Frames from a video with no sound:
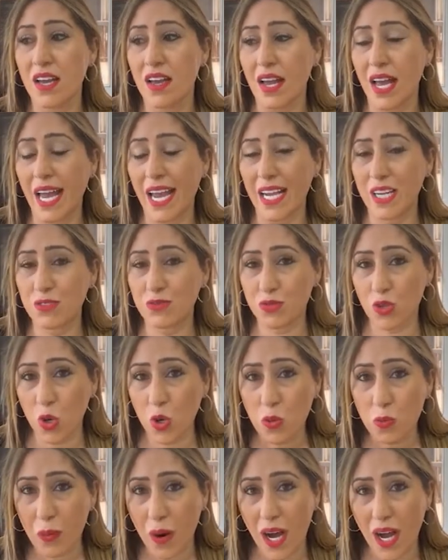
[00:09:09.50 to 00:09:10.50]
A
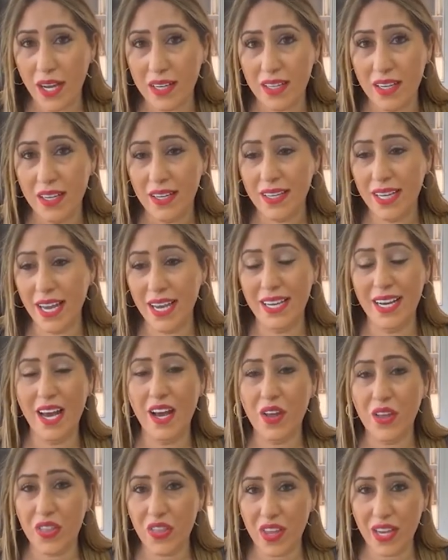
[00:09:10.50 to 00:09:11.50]
robot
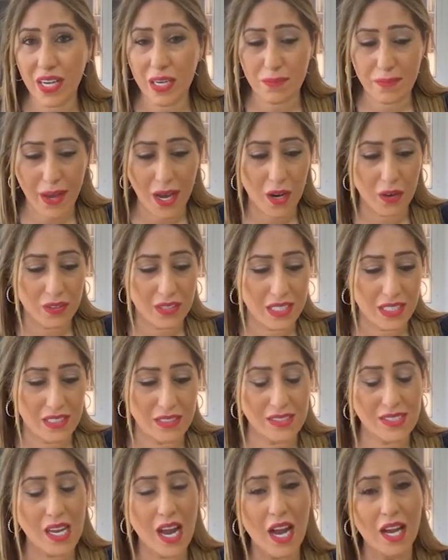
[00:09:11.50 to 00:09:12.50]
cannot think about the
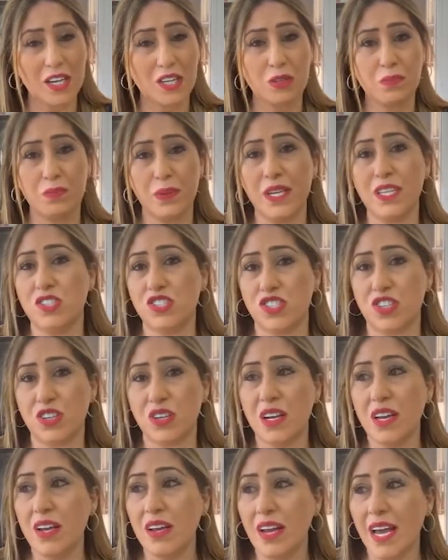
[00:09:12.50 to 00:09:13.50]
entire picture